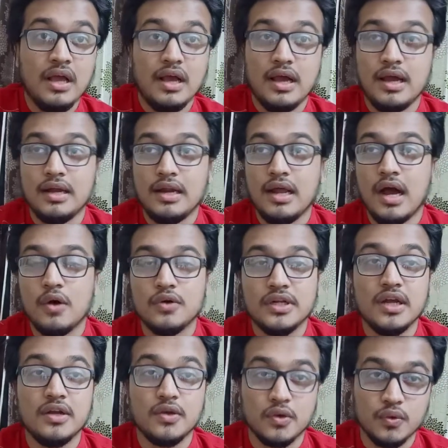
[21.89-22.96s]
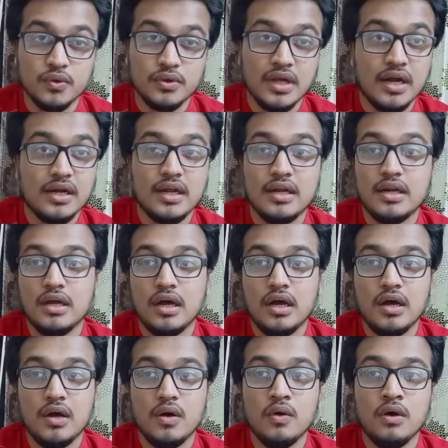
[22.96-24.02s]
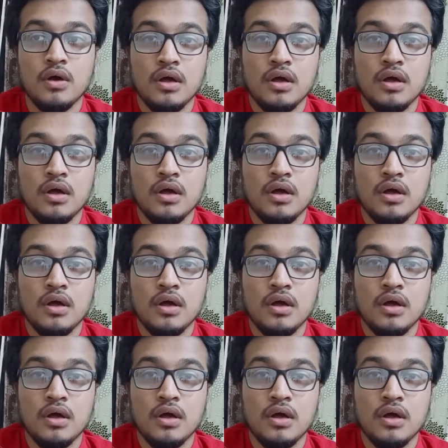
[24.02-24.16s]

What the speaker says: and how did I do that and how